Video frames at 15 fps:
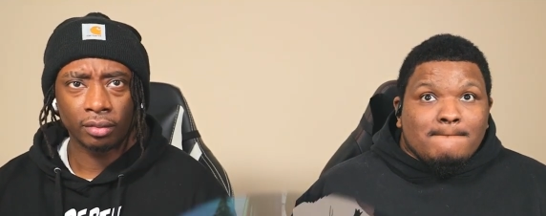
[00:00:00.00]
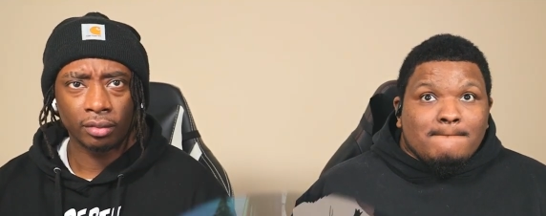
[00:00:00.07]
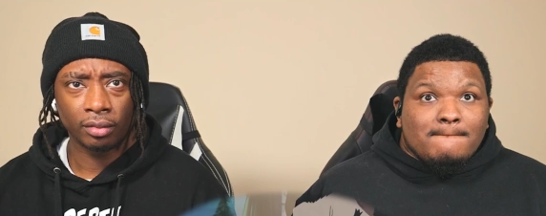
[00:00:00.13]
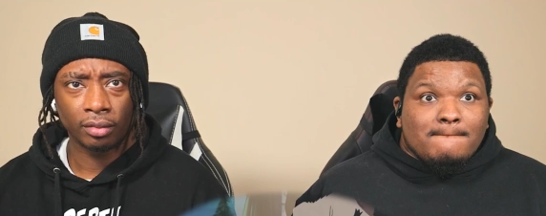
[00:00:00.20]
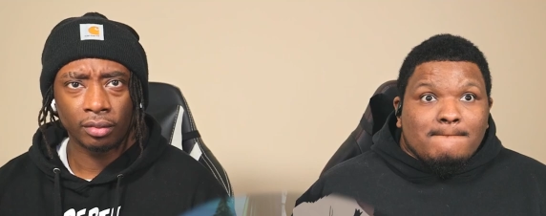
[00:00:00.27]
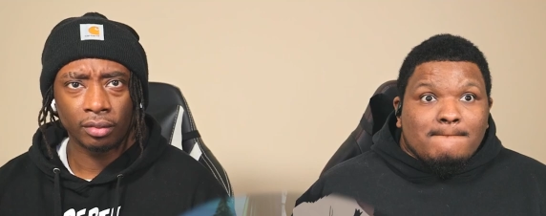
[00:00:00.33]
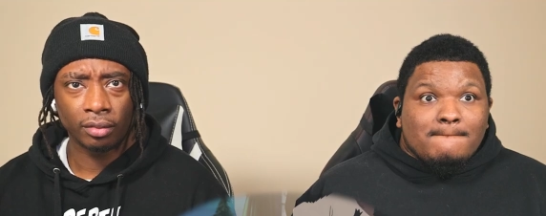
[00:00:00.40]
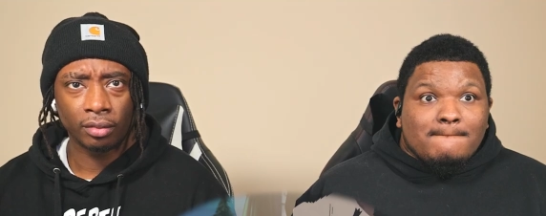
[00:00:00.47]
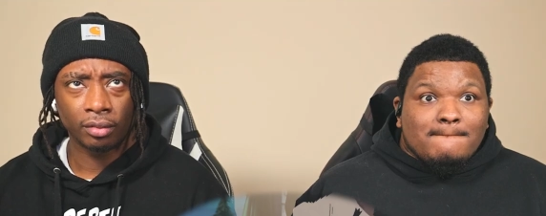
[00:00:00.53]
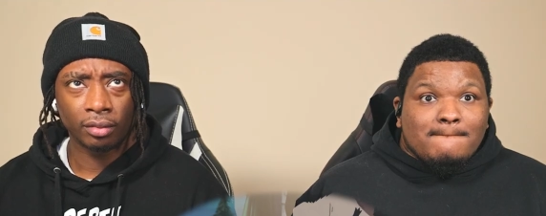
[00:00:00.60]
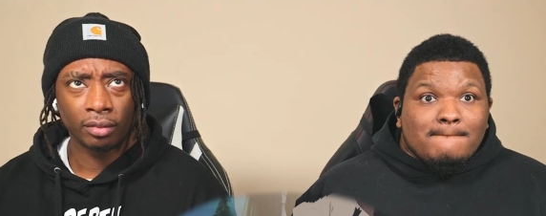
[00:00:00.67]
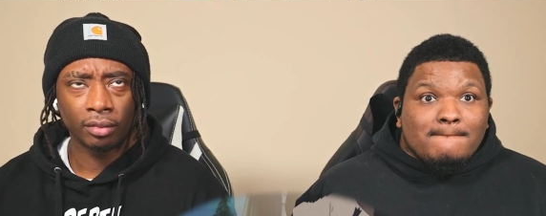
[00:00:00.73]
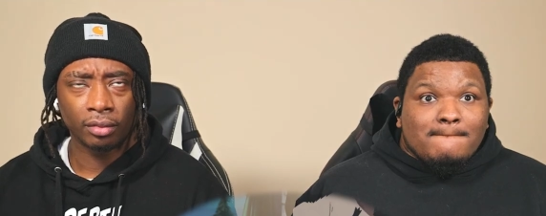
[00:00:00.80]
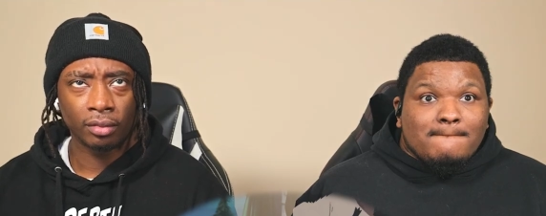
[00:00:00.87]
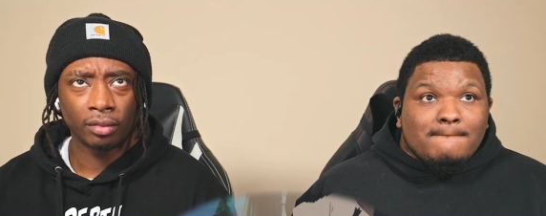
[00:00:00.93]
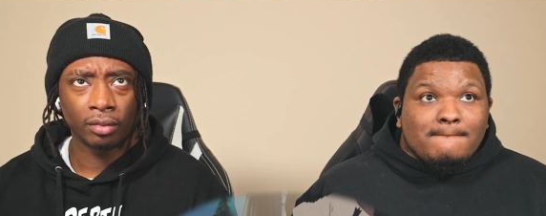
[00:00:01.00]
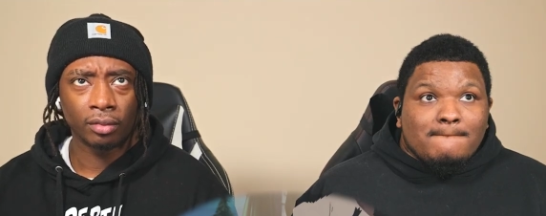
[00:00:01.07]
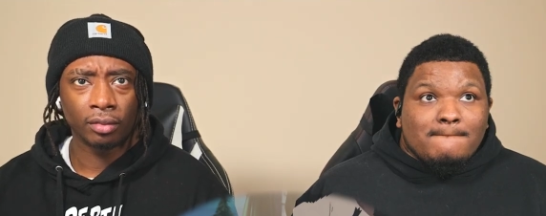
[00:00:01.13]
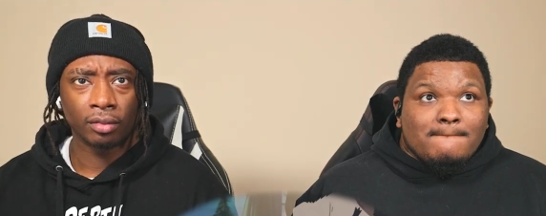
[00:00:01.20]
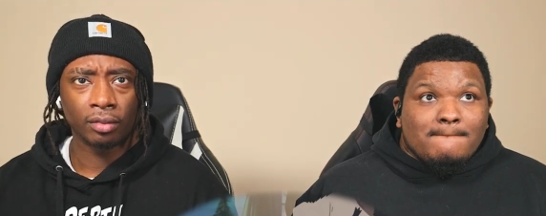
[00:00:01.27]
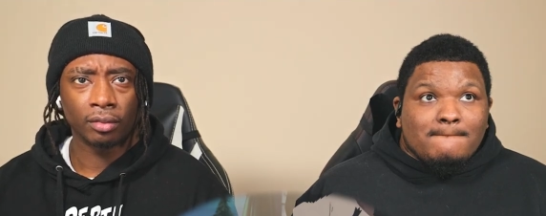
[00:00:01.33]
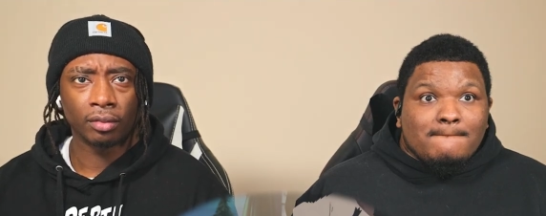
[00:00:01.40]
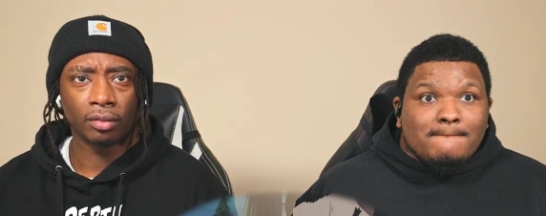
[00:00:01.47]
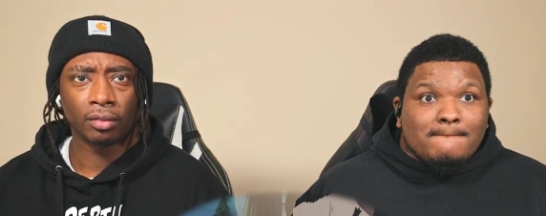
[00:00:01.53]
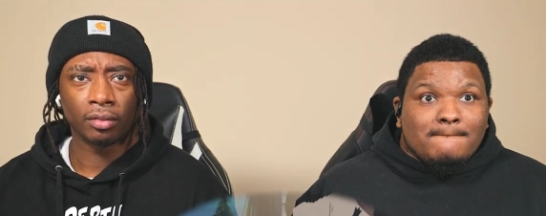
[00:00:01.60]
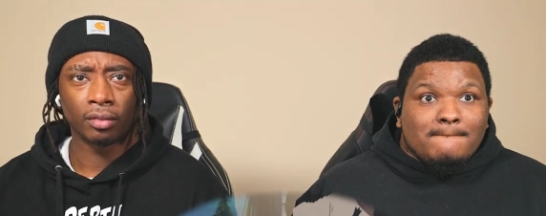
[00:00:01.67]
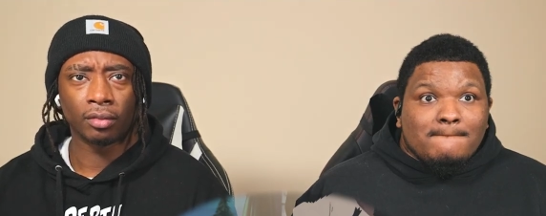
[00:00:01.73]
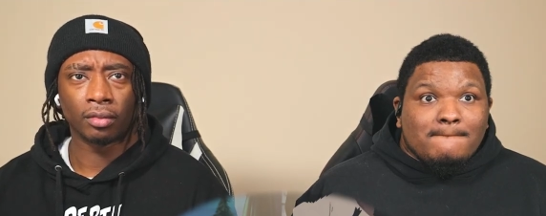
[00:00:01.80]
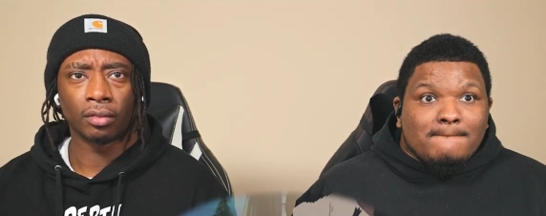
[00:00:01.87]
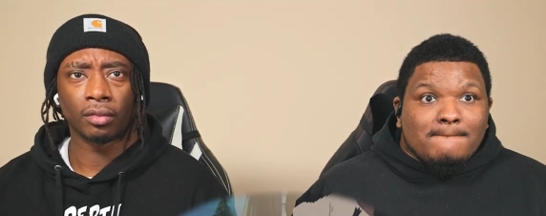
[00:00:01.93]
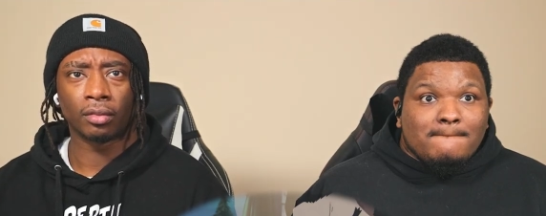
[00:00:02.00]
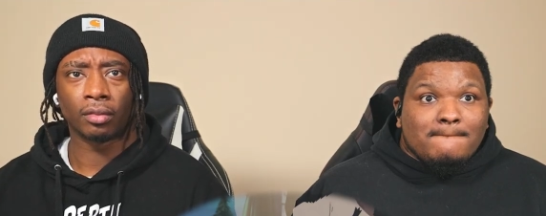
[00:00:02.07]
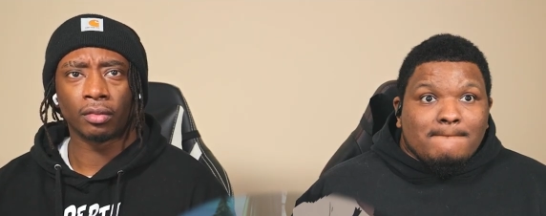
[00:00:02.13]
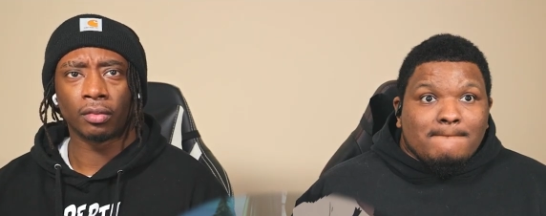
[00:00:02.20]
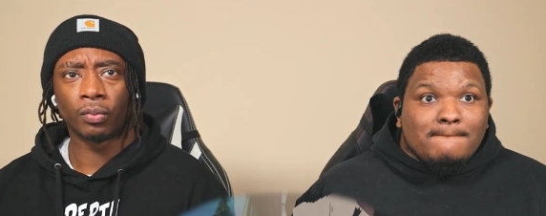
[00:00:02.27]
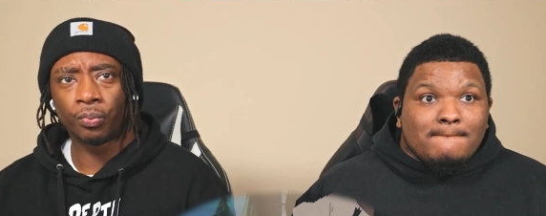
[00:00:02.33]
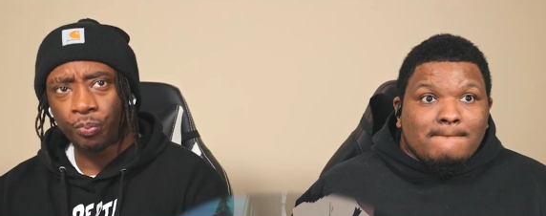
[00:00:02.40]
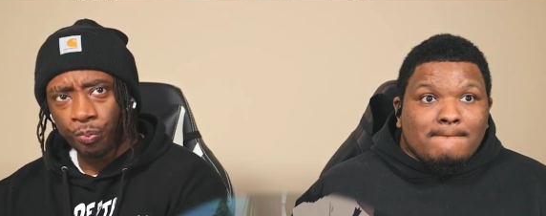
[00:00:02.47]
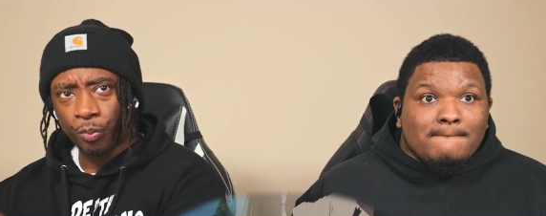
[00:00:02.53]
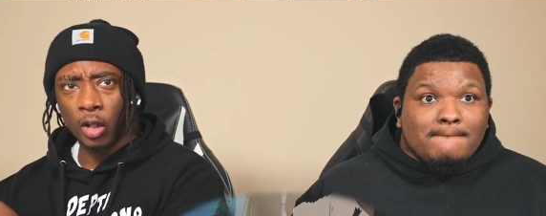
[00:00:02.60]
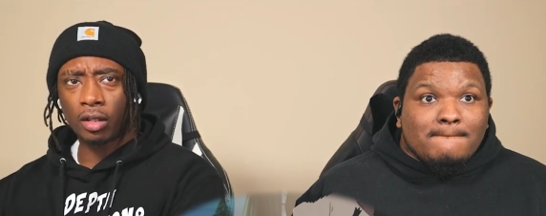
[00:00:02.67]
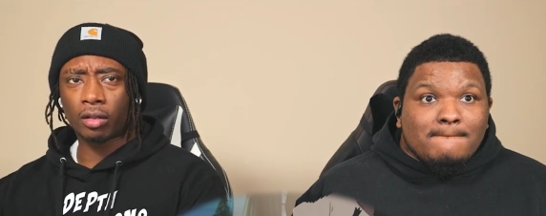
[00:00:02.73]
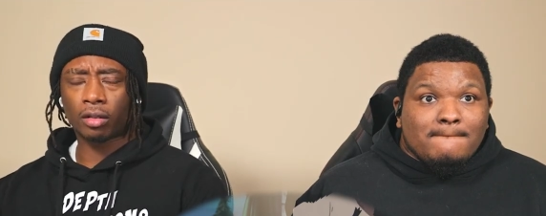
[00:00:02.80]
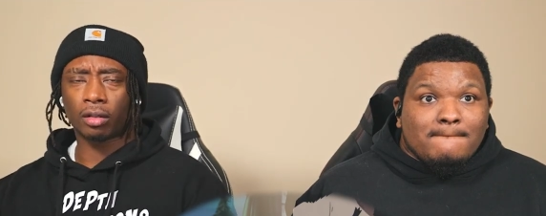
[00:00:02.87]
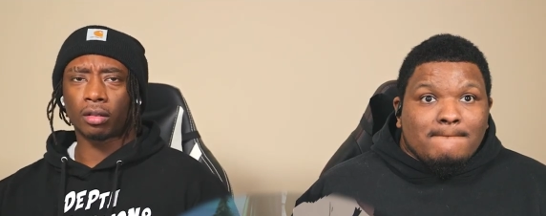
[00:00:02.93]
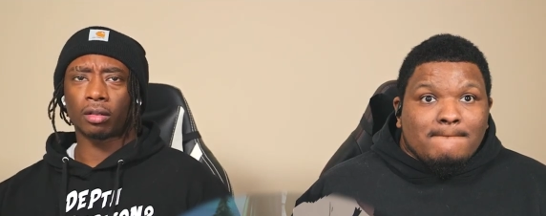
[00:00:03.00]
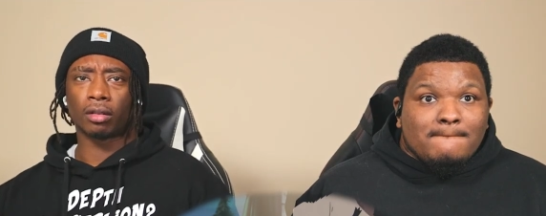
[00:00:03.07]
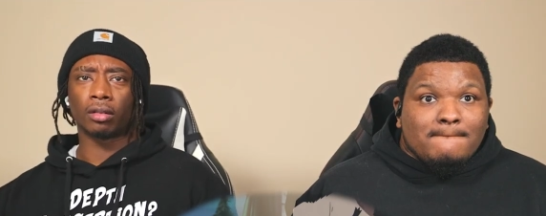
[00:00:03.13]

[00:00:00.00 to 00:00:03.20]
Nobody speaks.